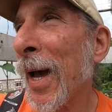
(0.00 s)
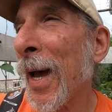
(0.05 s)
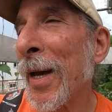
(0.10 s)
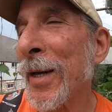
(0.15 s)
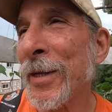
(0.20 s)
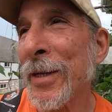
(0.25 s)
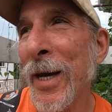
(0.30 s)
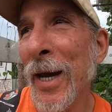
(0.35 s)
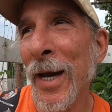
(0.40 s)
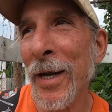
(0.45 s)

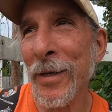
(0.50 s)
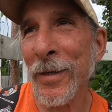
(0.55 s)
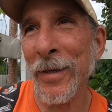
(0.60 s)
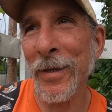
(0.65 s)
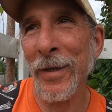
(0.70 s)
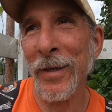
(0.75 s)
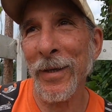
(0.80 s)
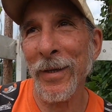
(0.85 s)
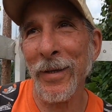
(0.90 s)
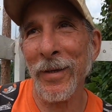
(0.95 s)
and yet
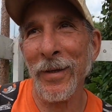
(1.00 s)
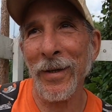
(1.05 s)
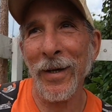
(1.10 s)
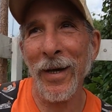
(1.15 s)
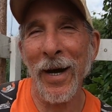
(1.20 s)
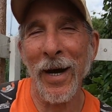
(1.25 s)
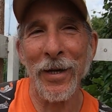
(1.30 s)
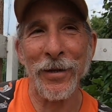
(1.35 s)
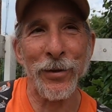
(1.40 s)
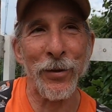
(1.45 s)

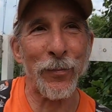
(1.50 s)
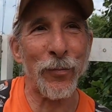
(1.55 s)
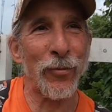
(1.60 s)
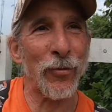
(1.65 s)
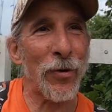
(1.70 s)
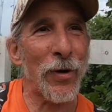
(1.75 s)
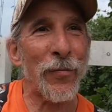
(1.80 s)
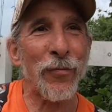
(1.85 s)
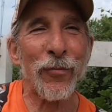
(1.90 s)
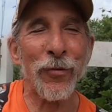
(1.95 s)
at the
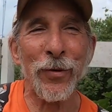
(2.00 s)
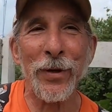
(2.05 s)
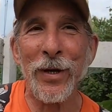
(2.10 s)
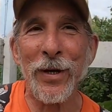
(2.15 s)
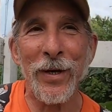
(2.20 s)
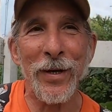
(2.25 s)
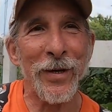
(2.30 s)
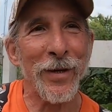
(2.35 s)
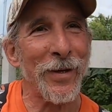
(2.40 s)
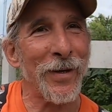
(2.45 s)

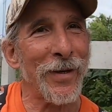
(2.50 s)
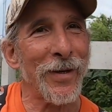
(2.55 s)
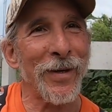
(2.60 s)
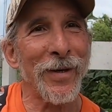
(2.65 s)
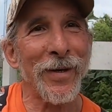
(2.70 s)
periphery